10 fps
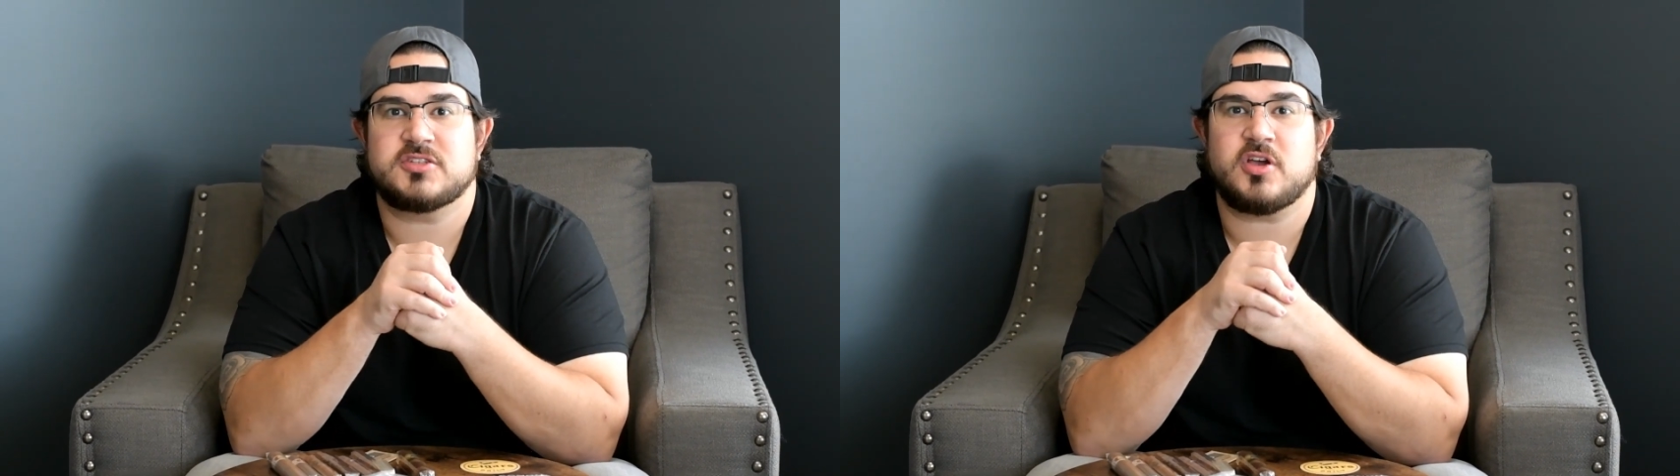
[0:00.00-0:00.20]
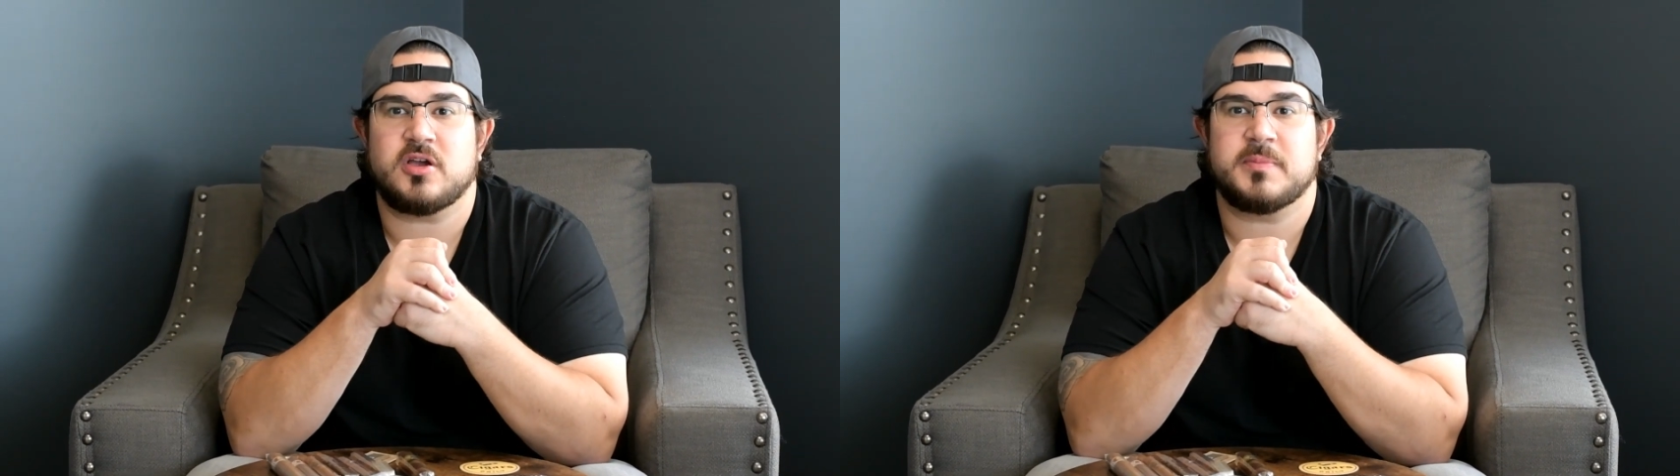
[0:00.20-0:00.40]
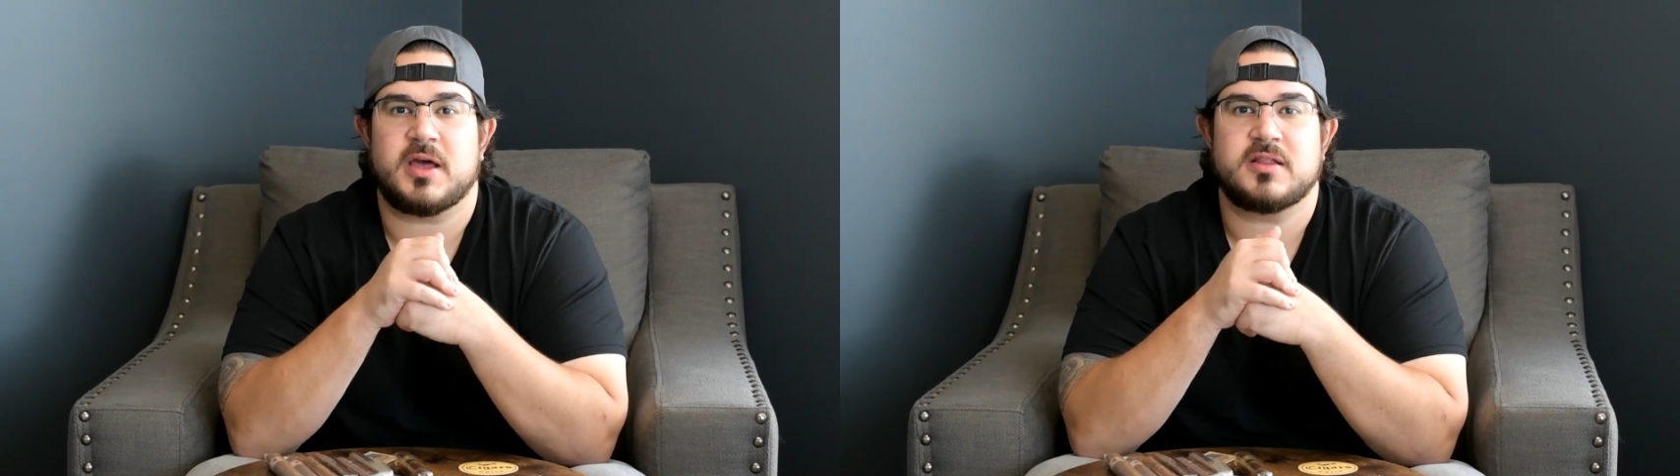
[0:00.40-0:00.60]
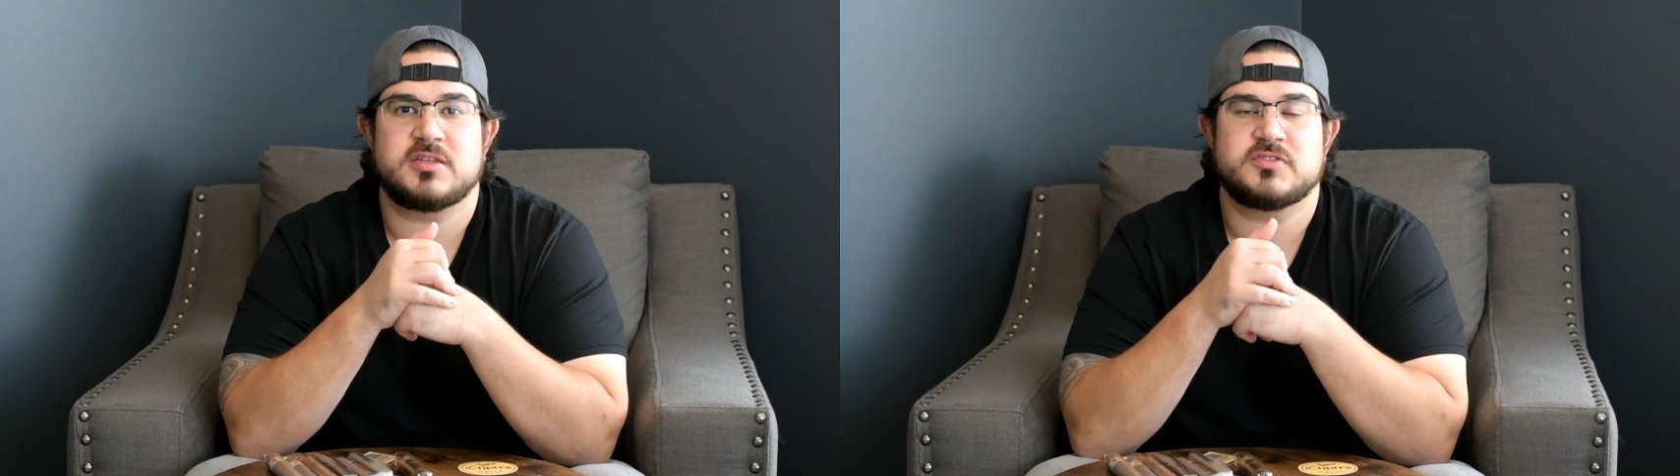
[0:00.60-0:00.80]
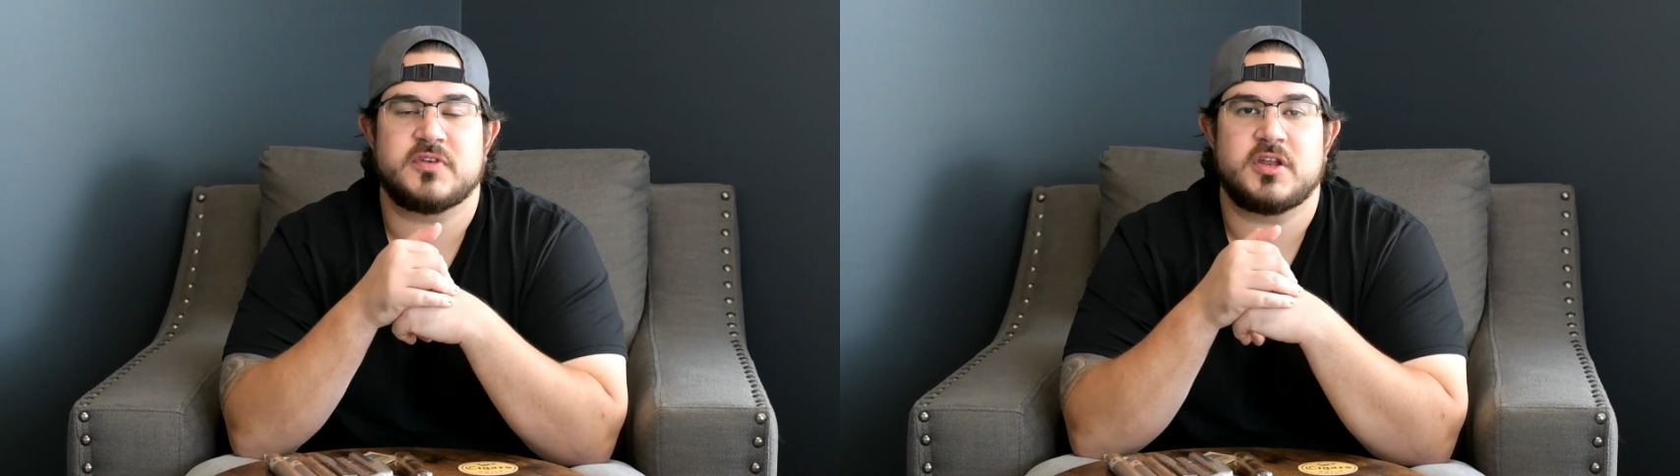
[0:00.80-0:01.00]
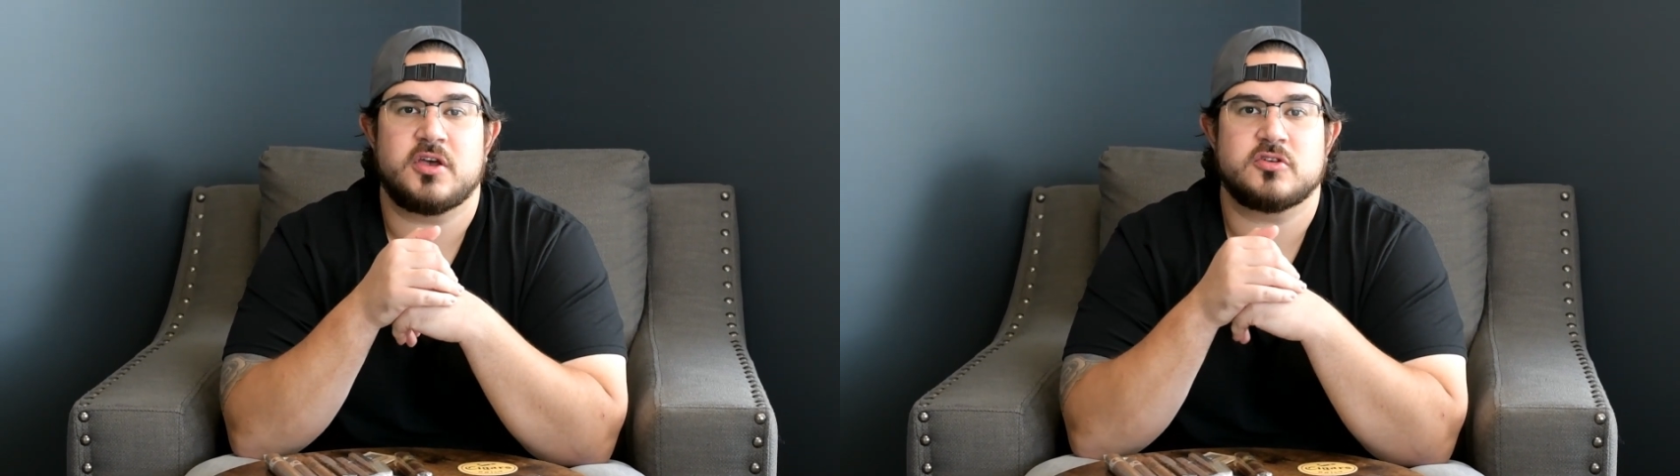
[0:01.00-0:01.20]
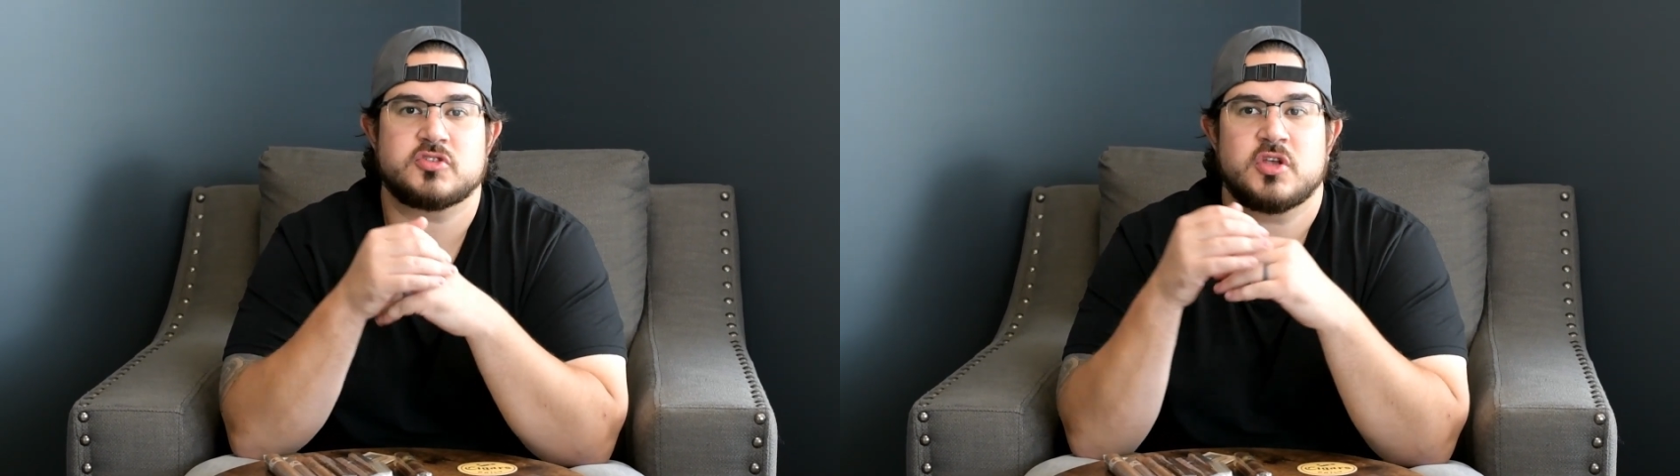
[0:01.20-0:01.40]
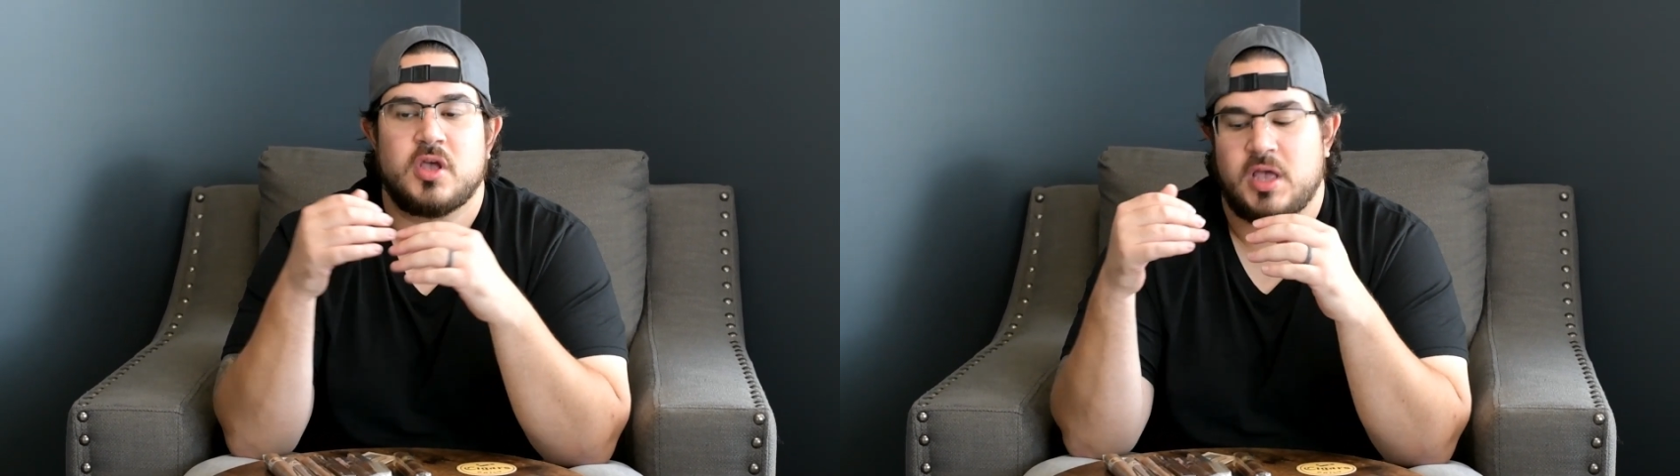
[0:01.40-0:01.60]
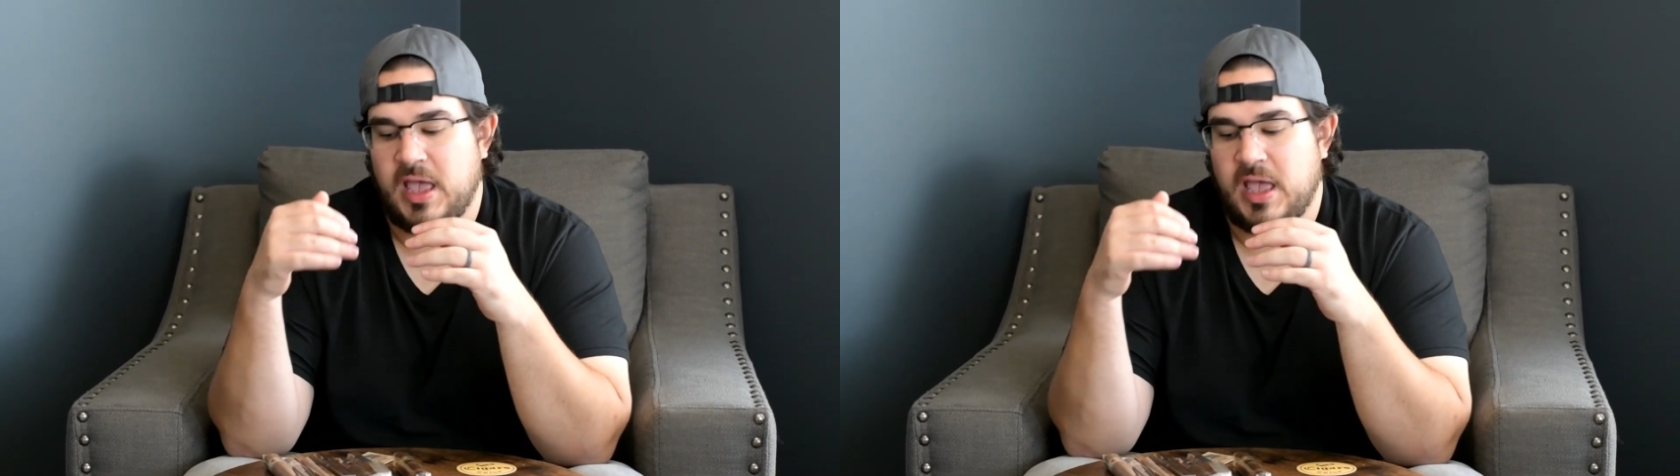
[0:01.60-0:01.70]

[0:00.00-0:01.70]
talk about in these videos,